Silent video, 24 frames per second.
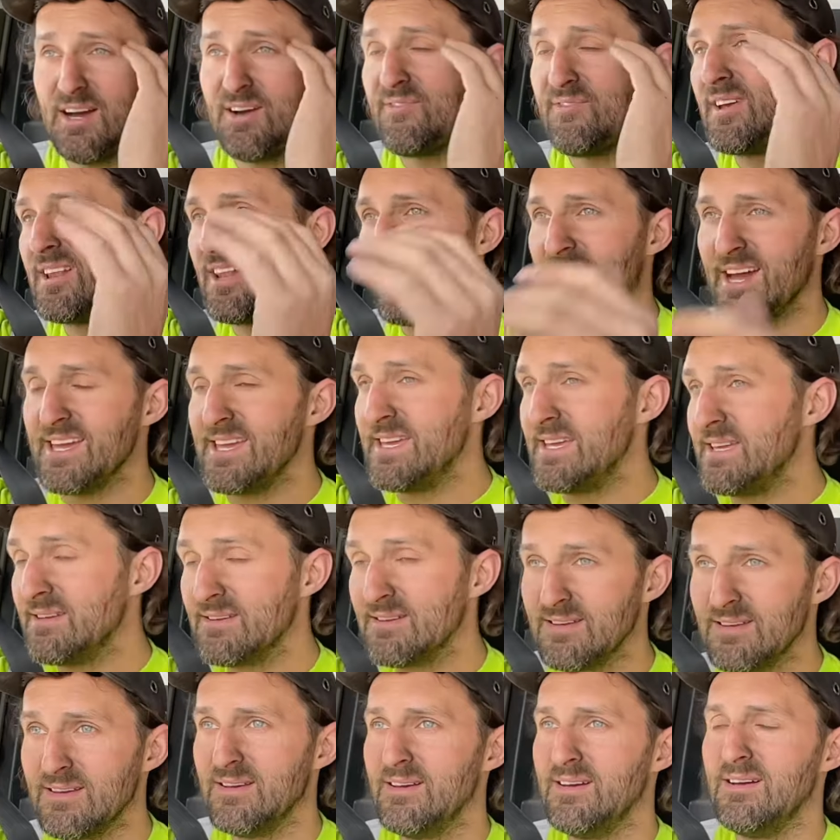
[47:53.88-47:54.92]
feel like
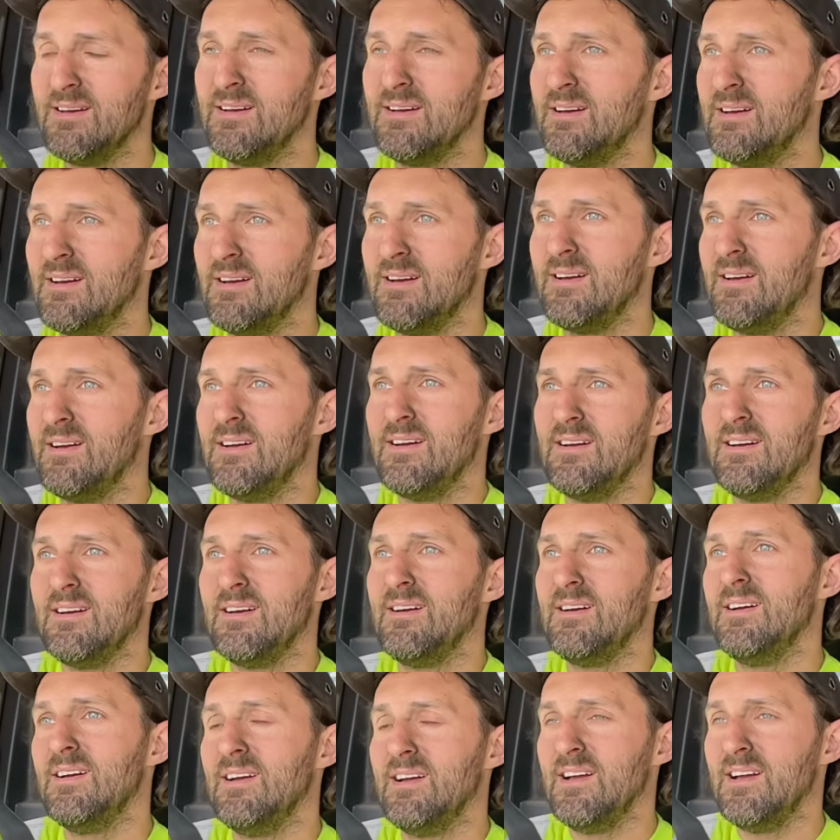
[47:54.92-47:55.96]

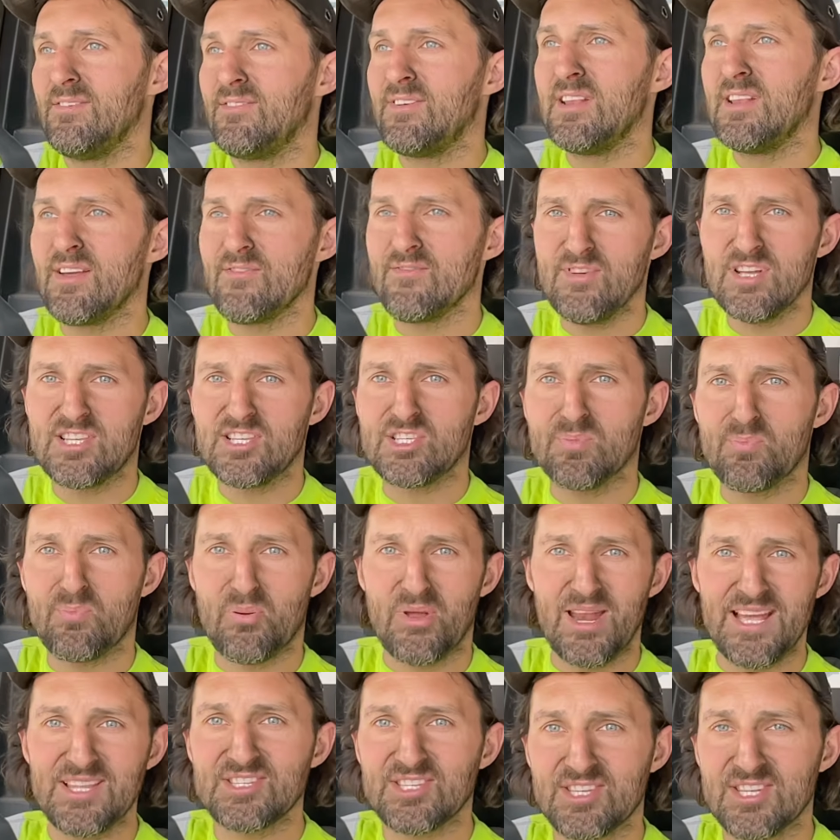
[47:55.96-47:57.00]
I feel like Richard
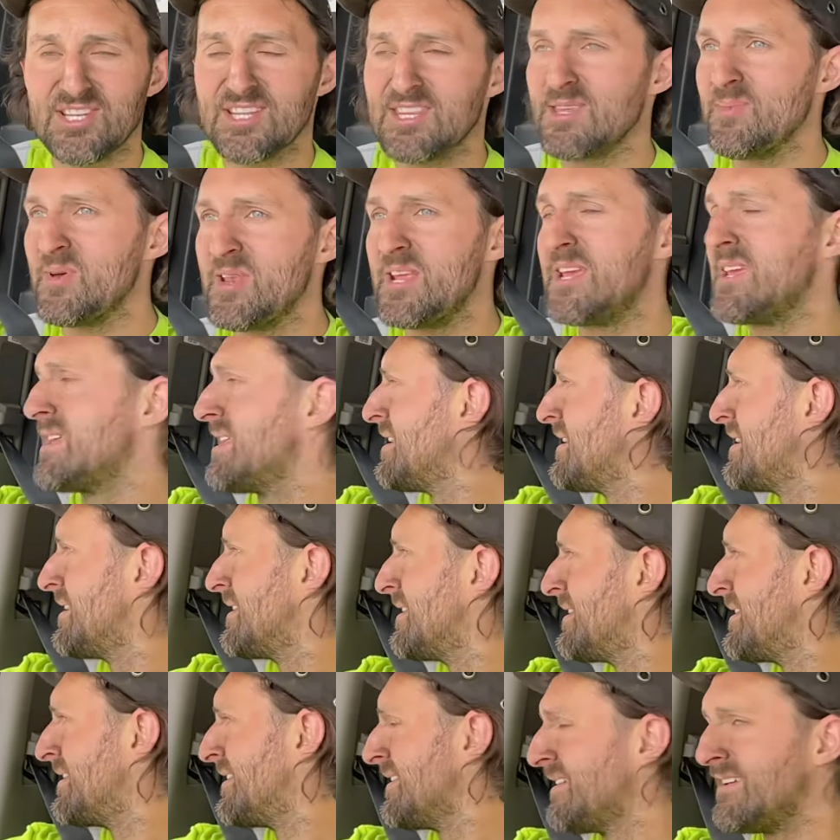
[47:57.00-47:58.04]
Branson at the minute.
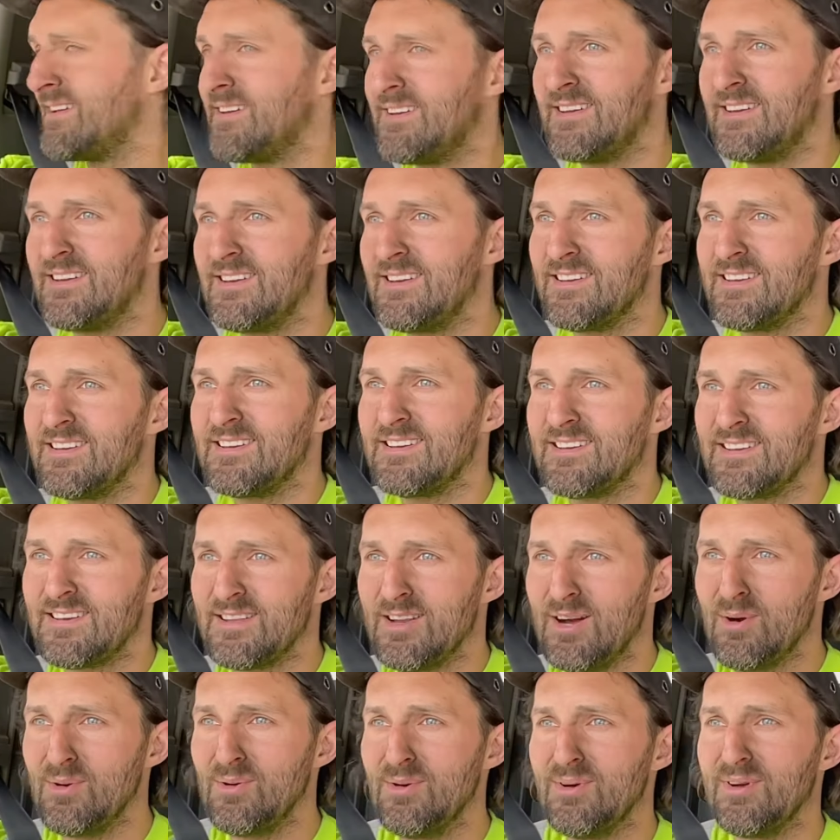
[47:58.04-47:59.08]
You
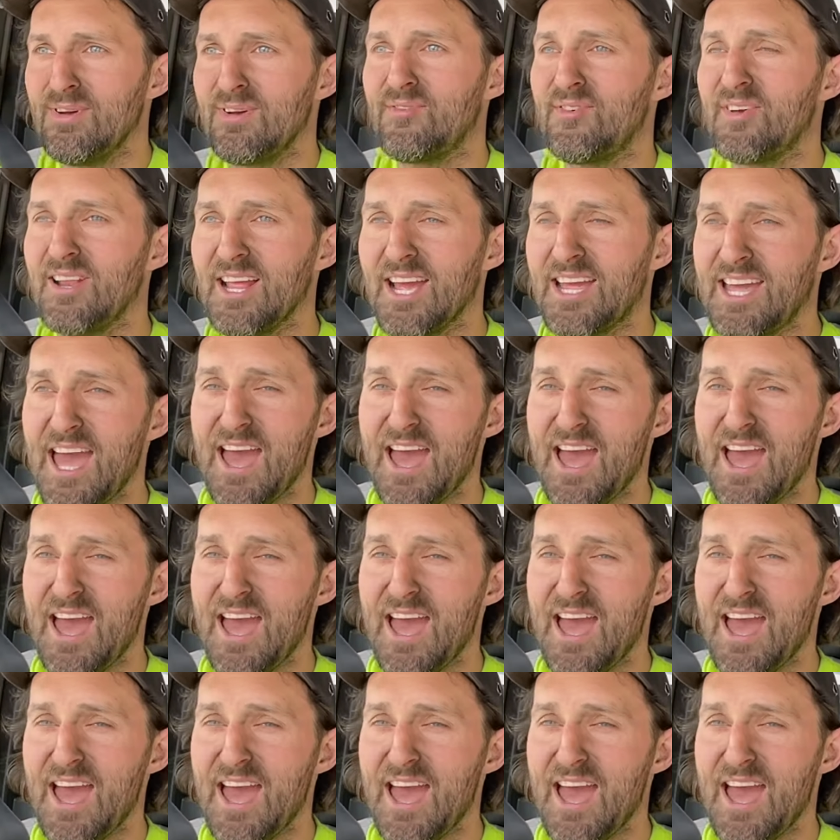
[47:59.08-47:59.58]
know, feel like